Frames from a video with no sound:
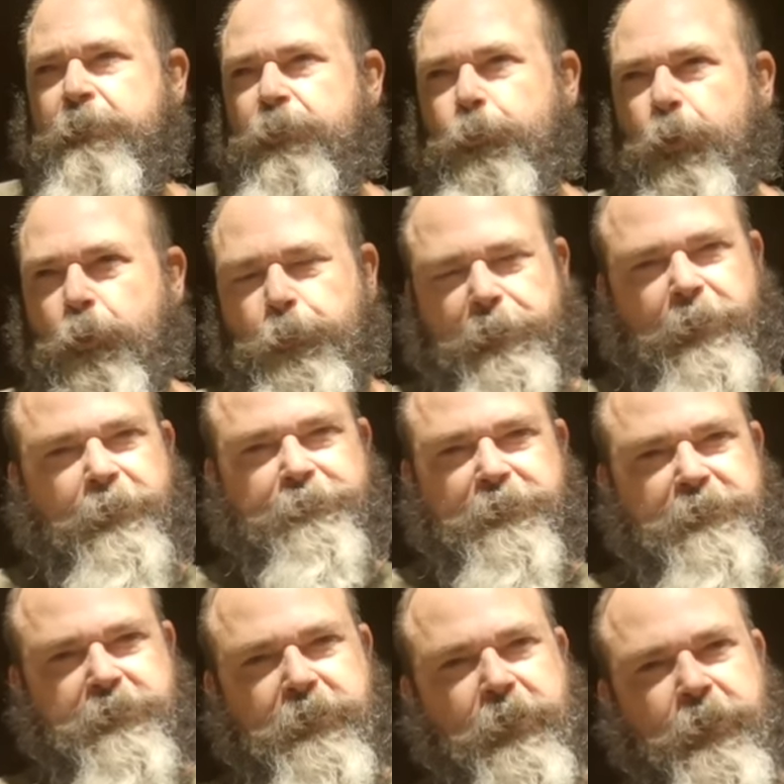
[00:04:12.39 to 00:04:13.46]
the world we live
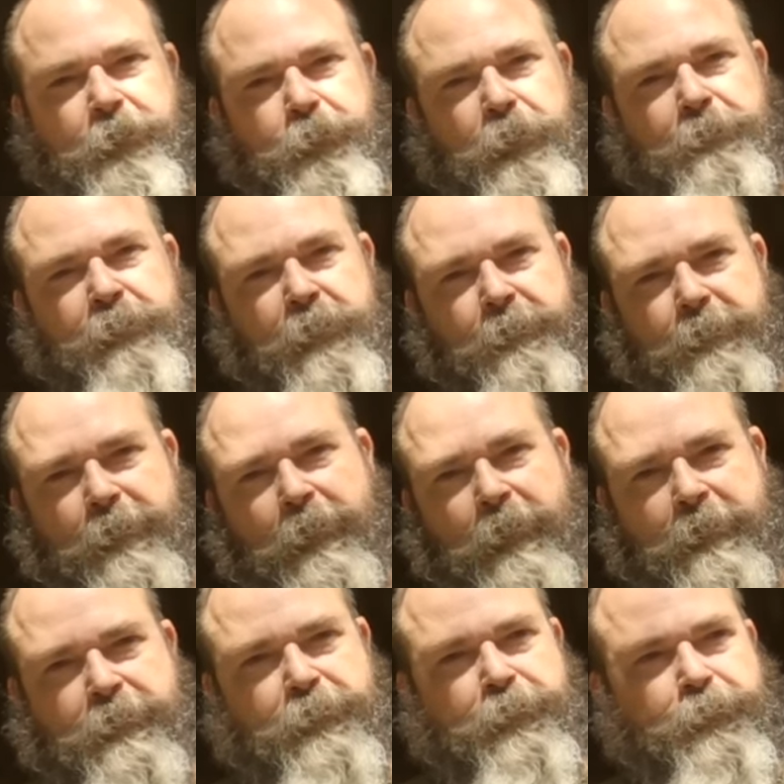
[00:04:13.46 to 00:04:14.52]
in today, where people
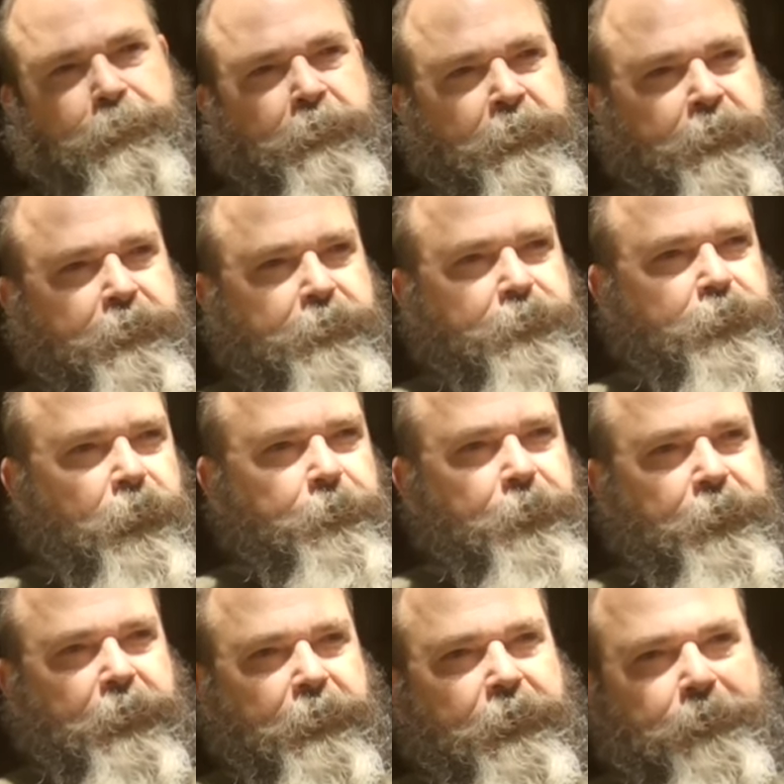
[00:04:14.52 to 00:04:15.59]
like to dob
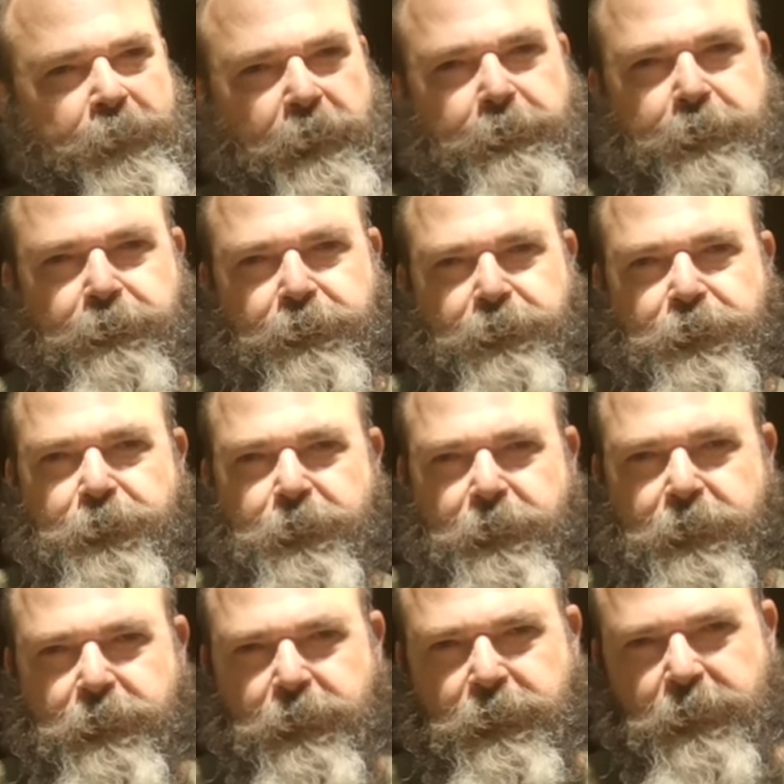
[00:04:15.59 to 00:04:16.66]
on other people for
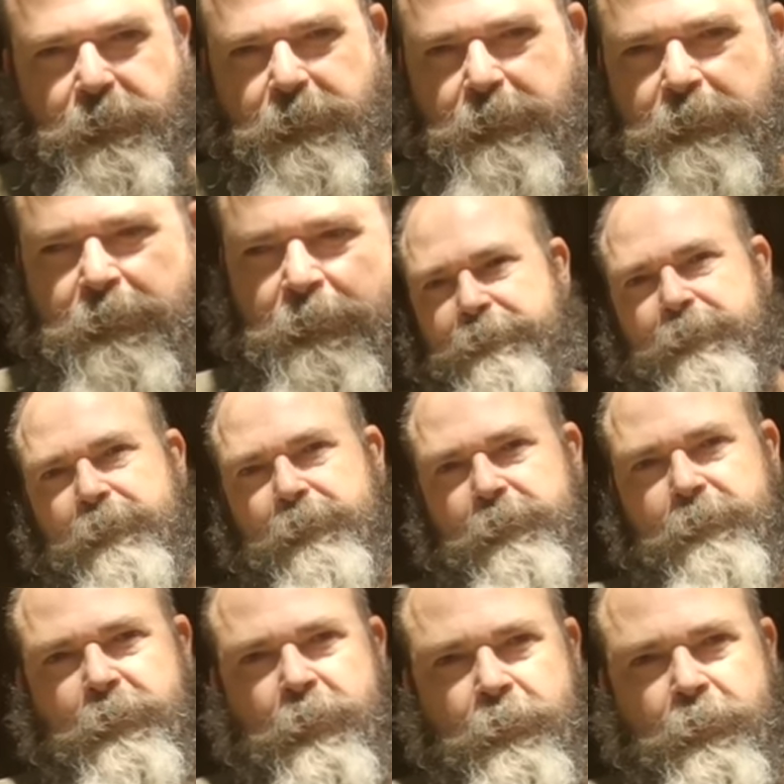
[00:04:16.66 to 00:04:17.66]
doing things, trivial or